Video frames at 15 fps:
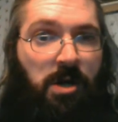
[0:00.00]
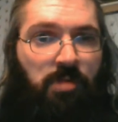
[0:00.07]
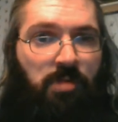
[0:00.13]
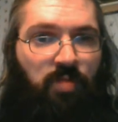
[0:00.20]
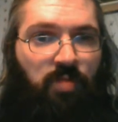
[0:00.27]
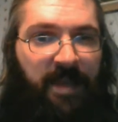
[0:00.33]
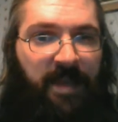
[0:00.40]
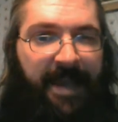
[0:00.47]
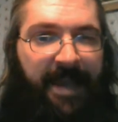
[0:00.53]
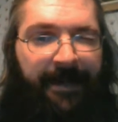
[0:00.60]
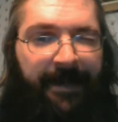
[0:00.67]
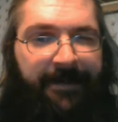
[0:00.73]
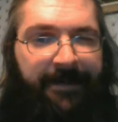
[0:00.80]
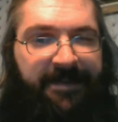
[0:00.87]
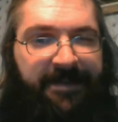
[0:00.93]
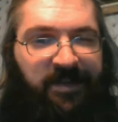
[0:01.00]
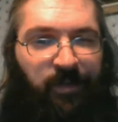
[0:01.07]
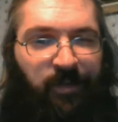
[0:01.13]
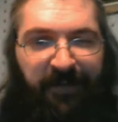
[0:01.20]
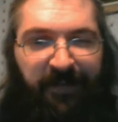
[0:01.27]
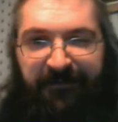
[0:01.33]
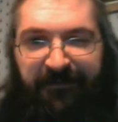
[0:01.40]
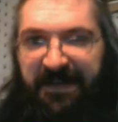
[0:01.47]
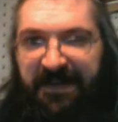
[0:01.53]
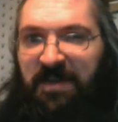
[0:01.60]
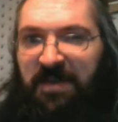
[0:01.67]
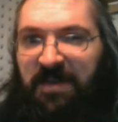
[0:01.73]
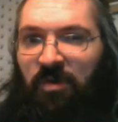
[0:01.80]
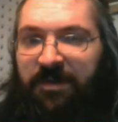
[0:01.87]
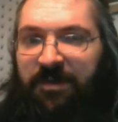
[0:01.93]
related to the
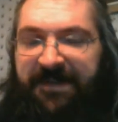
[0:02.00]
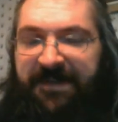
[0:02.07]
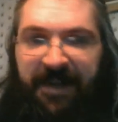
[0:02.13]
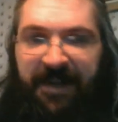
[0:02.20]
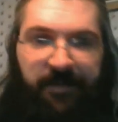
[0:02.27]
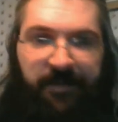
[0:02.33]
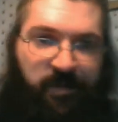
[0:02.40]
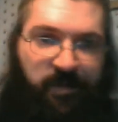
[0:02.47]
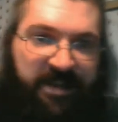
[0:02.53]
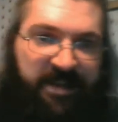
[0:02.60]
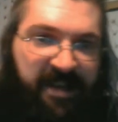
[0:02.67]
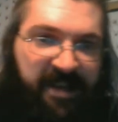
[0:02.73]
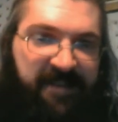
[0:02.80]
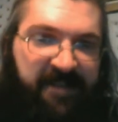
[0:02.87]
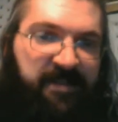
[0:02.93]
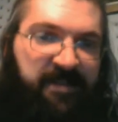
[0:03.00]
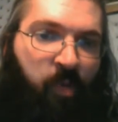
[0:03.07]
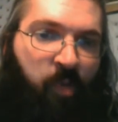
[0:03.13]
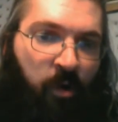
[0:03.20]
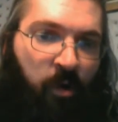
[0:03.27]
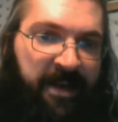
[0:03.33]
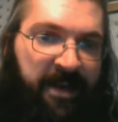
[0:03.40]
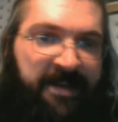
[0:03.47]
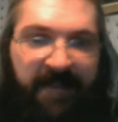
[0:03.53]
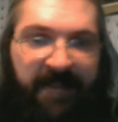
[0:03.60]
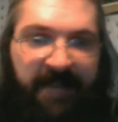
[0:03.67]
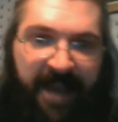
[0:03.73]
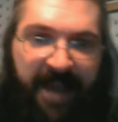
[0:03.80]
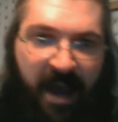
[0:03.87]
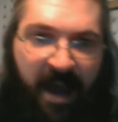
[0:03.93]
field that I'm doing tech support in?
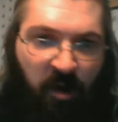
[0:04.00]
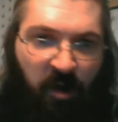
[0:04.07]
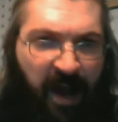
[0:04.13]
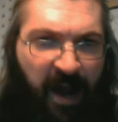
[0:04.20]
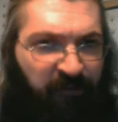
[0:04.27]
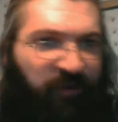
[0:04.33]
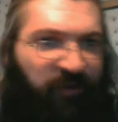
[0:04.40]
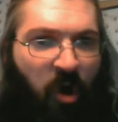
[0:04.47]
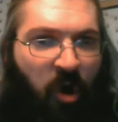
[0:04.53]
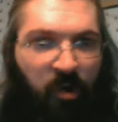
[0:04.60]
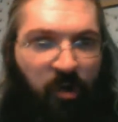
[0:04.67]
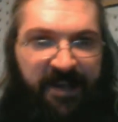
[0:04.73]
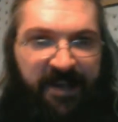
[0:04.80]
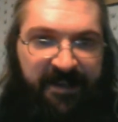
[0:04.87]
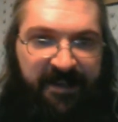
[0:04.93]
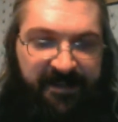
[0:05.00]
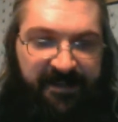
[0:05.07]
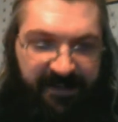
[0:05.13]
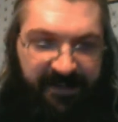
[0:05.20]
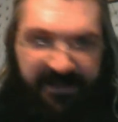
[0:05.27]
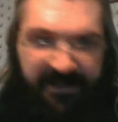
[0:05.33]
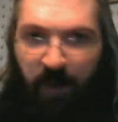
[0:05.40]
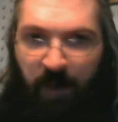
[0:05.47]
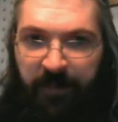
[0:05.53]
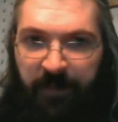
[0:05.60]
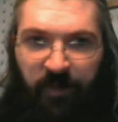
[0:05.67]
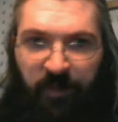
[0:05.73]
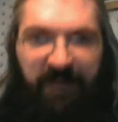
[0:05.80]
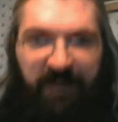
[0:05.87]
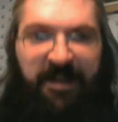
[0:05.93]
Like, how draconian is this? So I'm
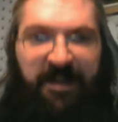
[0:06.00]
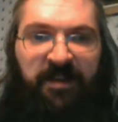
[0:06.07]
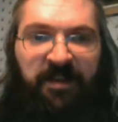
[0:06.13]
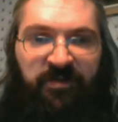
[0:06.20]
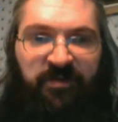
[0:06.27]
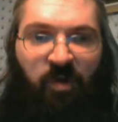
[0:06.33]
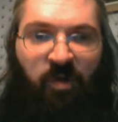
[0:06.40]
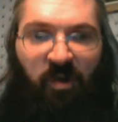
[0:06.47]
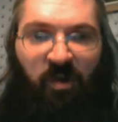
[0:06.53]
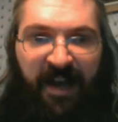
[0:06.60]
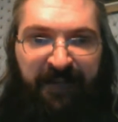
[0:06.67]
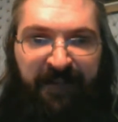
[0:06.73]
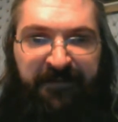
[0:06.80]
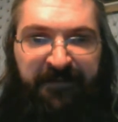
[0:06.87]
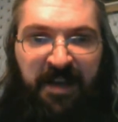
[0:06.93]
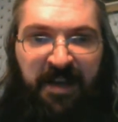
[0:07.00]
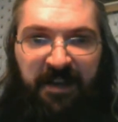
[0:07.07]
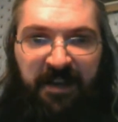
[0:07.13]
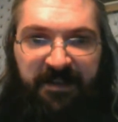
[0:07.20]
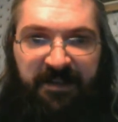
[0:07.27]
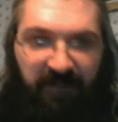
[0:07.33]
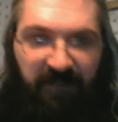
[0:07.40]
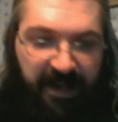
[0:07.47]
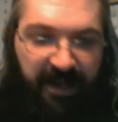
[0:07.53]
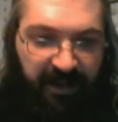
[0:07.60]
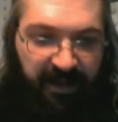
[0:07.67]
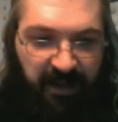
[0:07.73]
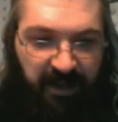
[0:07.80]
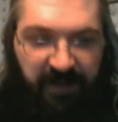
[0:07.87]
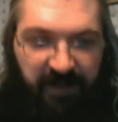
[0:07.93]
doing like control F to
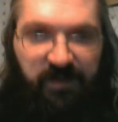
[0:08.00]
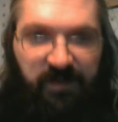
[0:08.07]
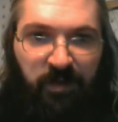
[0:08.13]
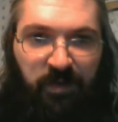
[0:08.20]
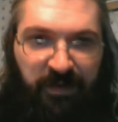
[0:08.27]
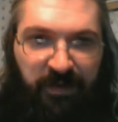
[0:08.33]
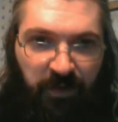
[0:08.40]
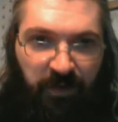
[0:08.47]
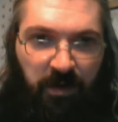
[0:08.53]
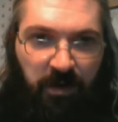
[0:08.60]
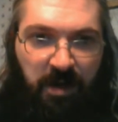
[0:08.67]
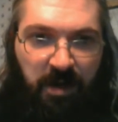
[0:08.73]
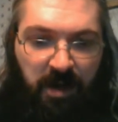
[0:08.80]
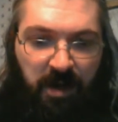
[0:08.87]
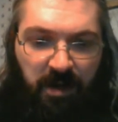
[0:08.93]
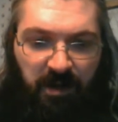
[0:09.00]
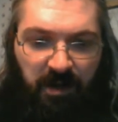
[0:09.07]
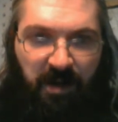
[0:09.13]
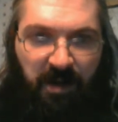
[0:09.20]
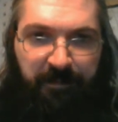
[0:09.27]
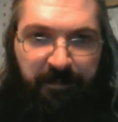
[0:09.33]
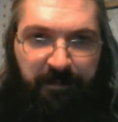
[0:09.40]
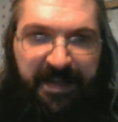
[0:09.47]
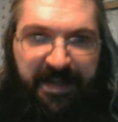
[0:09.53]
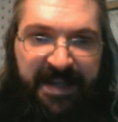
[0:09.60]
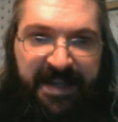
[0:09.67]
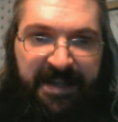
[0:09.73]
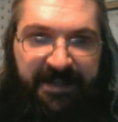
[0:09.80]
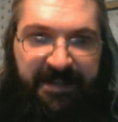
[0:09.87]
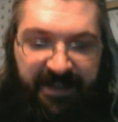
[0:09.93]
like search for
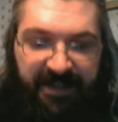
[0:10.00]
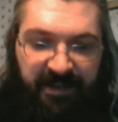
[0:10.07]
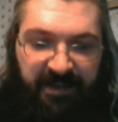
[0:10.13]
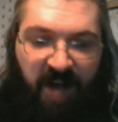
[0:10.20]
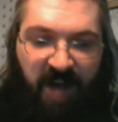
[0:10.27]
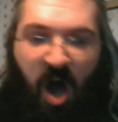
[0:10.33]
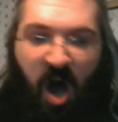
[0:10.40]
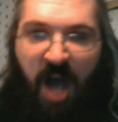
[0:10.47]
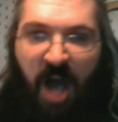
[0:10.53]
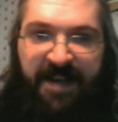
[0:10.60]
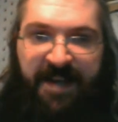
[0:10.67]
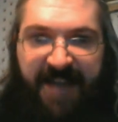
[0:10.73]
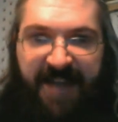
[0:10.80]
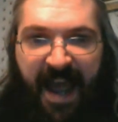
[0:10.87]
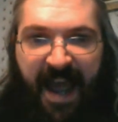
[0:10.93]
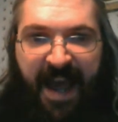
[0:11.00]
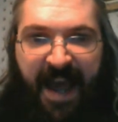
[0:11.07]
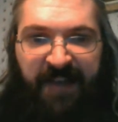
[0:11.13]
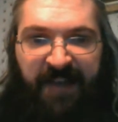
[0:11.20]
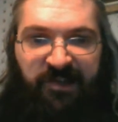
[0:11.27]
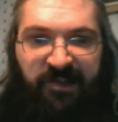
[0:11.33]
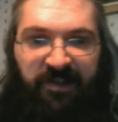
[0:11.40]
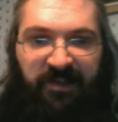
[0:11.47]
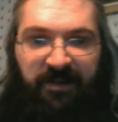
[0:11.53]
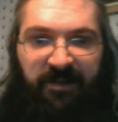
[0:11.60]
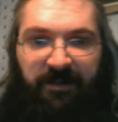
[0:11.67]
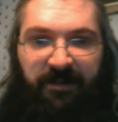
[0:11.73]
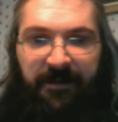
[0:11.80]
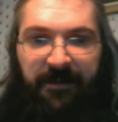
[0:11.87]
compete and non-dash, and